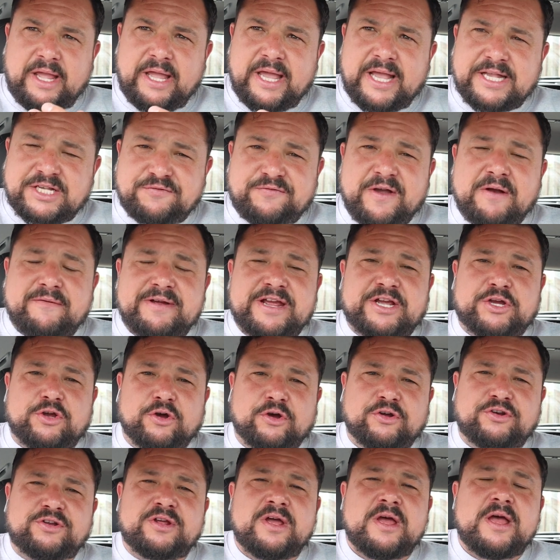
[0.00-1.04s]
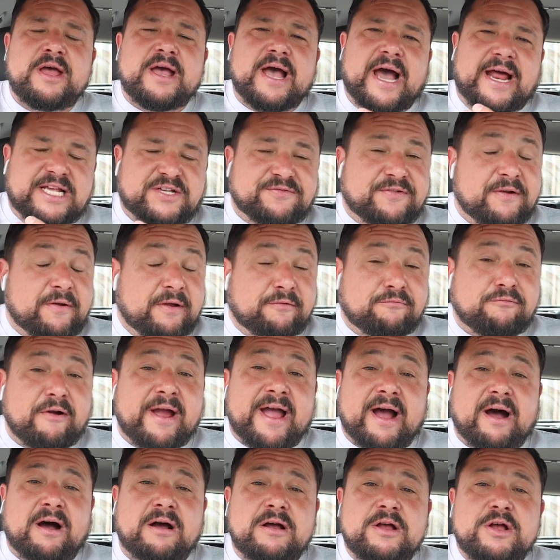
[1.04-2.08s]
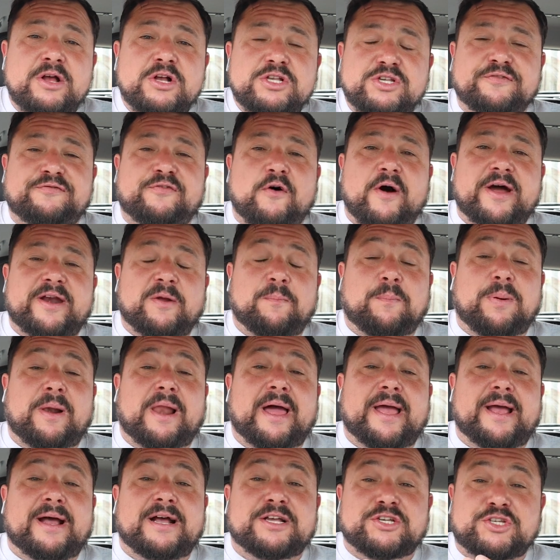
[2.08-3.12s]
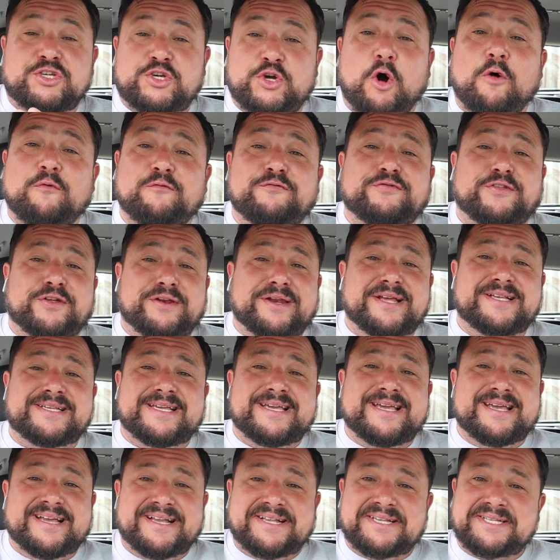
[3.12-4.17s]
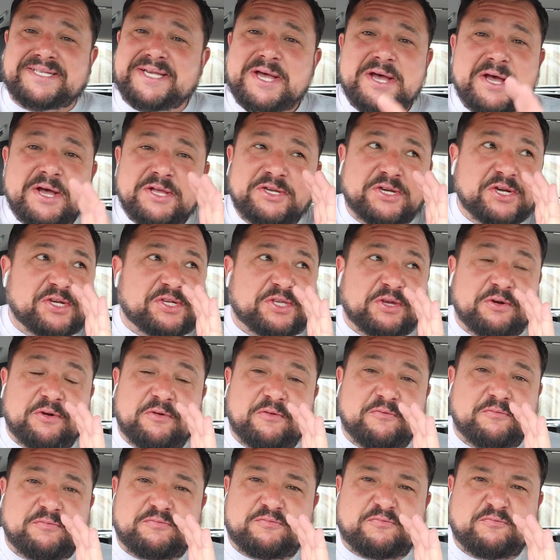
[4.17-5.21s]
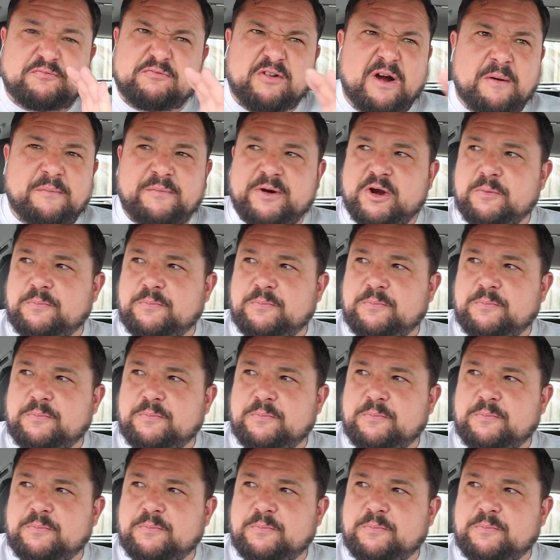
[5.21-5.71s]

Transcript: It's very good, and it's very rare to find a player as confident as he is just to run with